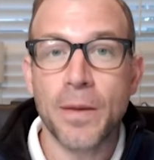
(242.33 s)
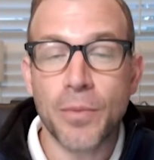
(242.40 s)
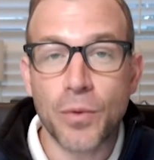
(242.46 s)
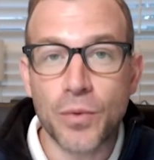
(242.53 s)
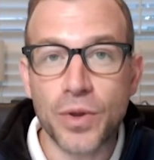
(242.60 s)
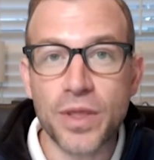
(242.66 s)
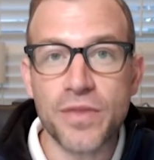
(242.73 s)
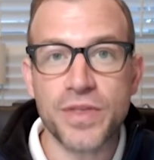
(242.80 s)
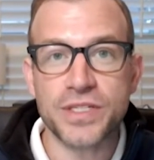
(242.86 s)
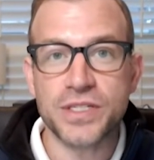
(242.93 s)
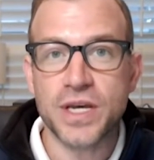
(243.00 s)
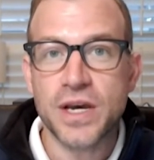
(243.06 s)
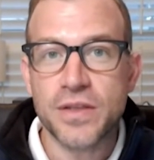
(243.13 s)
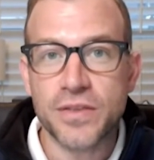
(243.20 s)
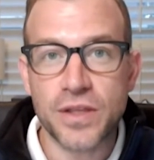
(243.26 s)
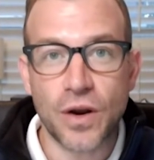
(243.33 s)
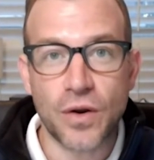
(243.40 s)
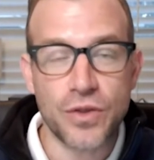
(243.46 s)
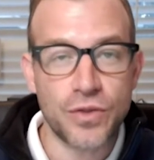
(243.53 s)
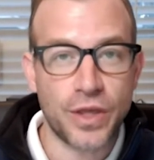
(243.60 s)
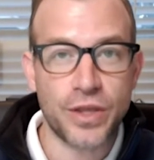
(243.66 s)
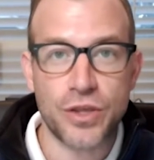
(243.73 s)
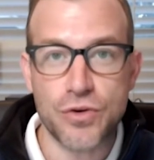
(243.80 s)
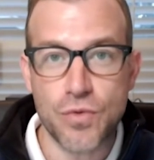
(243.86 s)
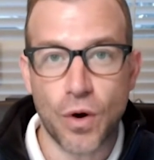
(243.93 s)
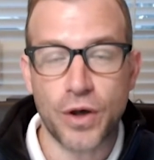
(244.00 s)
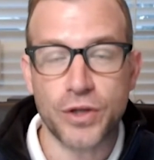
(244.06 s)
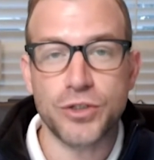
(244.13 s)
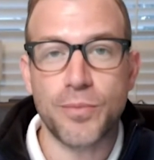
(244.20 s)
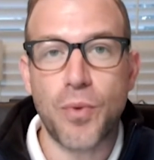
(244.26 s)
But really, this, you
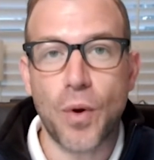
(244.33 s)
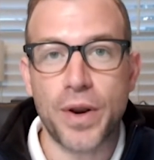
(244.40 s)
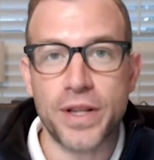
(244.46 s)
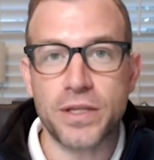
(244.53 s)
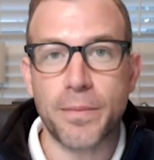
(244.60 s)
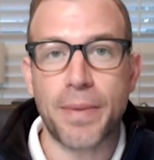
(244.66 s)
also pointed